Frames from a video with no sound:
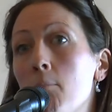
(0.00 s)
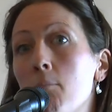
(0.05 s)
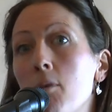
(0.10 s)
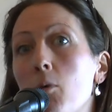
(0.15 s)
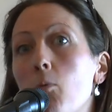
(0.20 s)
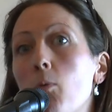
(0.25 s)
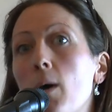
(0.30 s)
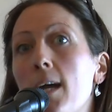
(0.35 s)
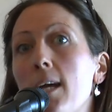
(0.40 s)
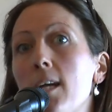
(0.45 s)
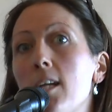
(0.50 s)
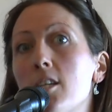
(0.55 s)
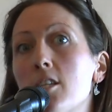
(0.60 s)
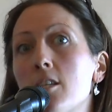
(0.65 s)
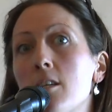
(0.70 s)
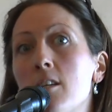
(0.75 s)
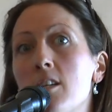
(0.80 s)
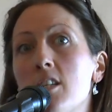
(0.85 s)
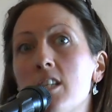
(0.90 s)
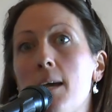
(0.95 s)
but
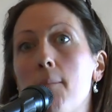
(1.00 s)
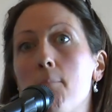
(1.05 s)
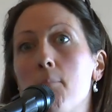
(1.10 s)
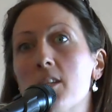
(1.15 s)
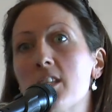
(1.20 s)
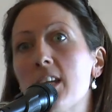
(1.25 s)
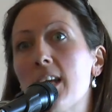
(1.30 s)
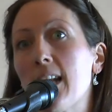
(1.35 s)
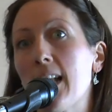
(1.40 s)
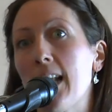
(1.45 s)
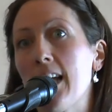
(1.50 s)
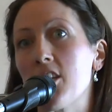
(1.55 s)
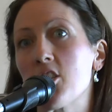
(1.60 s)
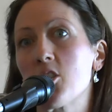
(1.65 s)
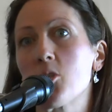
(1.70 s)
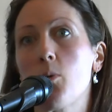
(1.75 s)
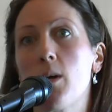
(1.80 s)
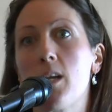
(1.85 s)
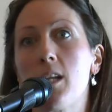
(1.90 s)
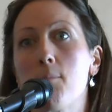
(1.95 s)
weighs 10%
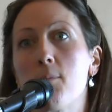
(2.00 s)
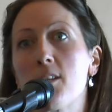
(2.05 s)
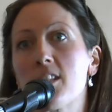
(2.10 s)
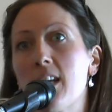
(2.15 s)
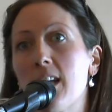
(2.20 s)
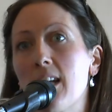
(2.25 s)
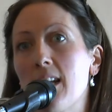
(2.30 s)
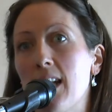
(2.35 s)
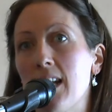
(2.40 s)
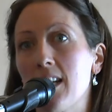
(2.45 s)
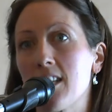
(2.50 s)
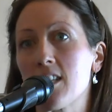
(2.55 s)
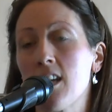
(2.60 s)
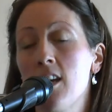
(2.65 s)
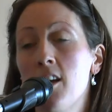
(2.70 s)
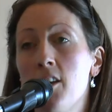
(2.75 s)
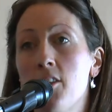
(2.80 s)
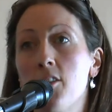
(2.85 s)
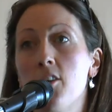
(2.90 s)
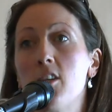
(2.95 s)
less, 20%
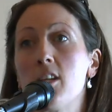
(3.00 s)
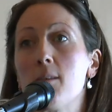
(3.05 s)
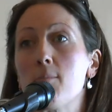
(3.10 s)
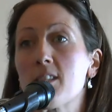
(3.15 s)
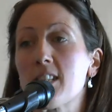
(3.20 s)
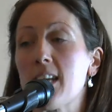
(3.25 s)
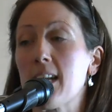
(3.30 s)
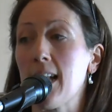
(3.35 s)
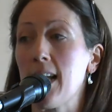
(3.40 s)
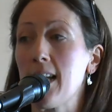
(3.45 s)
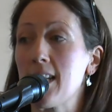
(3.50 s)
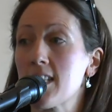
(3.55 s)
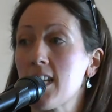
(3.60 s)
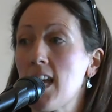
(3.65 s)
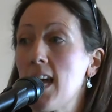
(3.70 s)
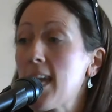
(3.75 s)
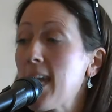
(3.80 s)
less, 30% less.